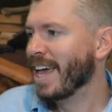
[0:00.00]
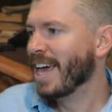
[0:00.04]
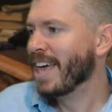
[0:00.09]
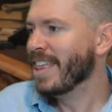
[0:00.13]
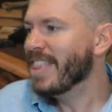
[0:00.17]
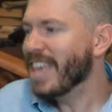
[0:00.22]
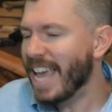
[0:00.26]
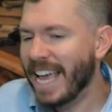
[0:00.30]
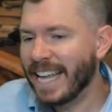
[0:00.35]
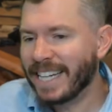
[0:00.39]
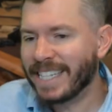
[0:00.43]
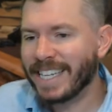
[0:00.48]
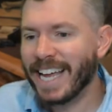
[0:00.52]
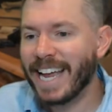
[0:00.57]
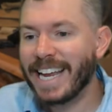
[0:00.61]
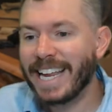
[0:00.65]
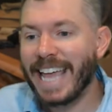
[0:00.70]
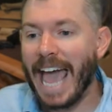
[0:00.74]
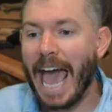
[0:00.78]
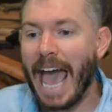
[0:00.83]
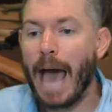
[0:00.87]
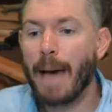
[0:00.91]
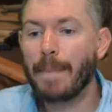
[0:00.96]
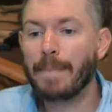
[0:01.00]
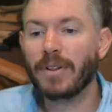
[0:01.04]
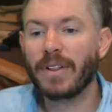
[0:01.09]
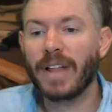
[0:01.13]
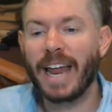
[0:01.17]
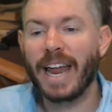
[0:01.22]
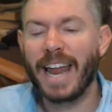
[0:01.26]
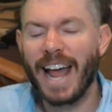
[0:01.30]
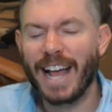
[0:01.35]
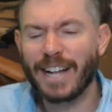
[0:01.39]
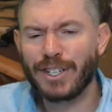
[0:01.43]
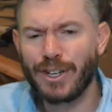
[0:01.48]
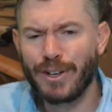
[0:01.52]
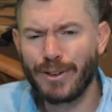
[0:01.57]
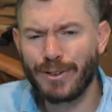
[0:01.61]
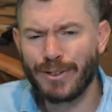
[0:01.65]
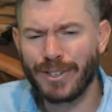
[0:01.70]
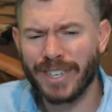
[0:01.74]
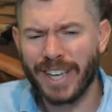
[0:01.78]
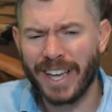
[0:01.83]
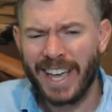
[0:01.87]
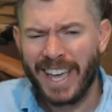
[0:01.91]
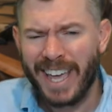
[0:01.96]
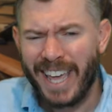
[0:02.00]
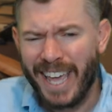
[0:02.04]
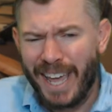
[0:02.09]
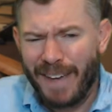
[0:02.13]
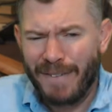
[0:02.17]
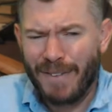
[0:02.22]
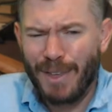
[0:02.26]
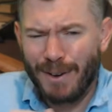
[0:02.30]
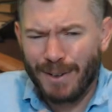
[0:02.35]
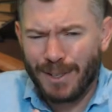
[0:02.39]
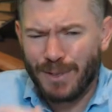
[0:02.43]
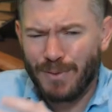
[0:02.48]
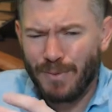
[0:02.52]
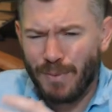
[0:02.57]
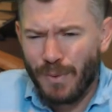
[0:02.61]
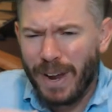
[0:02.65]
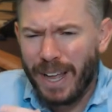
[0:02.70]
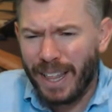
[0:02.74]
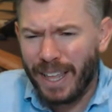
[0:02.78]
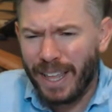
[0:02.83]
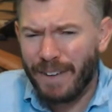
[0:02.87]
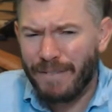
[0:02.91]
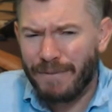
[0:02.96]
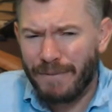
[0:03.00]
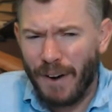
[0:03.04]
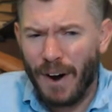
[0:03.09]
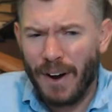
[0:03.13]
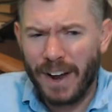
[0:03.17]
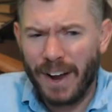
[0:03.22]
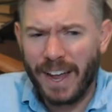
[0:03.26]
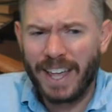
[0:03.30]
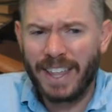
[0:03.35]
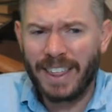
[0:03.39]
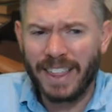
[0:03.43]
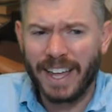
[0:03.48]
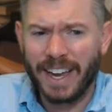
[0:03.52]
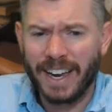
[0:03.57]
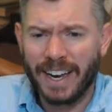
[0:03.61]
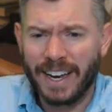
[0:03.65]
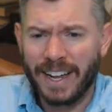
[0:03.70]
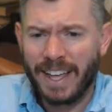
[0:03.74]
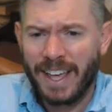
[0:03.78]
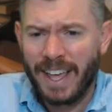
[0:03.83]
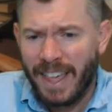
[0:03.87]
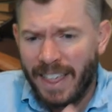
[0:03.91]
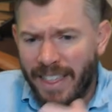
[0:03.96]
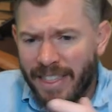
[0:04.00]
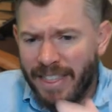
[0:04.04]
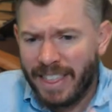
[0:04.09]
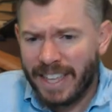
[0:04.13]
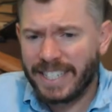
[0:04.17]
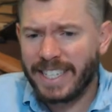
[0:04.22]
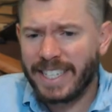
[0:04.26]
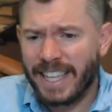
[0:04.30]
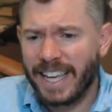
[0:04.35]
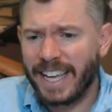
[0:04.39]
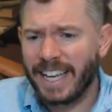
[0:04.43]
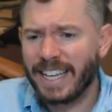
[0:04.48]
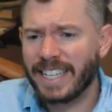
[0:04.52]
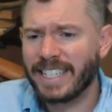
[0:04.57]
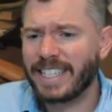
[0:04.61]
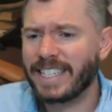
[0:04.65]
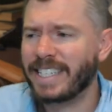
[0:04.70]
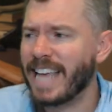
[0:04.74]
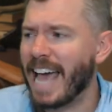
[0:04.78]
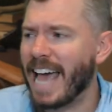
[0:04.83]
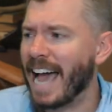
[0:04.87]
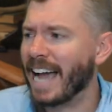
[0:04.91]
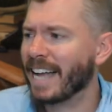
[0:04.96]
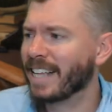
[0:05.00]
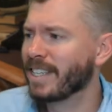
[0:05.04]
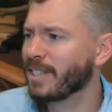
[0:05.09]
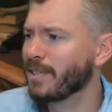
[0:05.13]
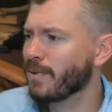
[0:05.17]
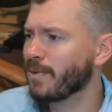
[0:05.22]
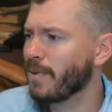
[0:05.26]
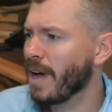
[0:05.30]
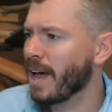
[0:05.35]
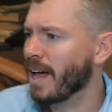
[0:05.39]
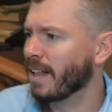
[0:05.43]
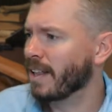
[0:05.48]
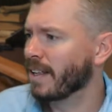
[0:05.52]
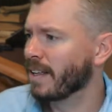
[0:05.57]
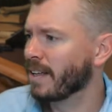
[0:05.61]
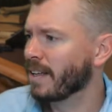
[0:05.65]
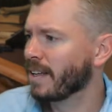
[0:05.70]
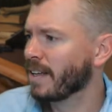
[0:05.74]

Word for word: The Hittite capital at Hattusa, even though it's really far inland, this thing is sacked as well.